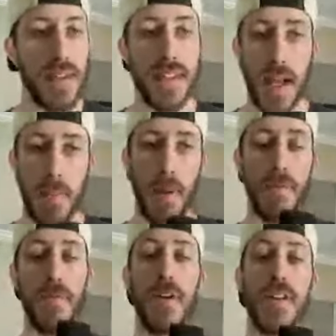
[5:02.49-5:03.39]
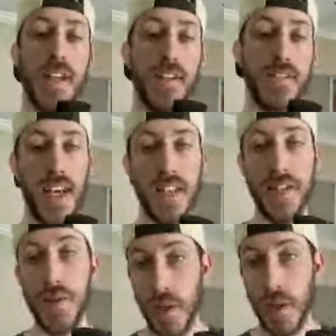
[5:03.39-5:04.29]
can step up for us as
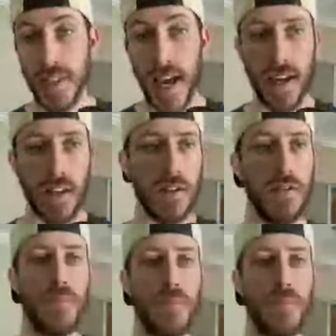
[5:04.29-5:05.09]
that swing tackle.